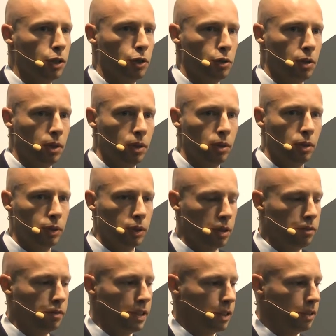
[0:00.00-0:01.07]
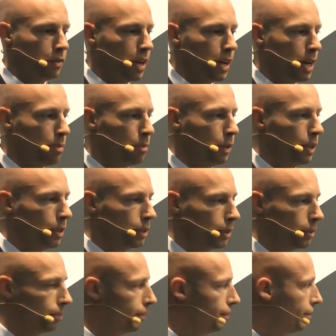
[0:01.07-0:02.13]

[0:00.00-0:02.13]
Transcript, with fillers: control or non-vitrified embryos.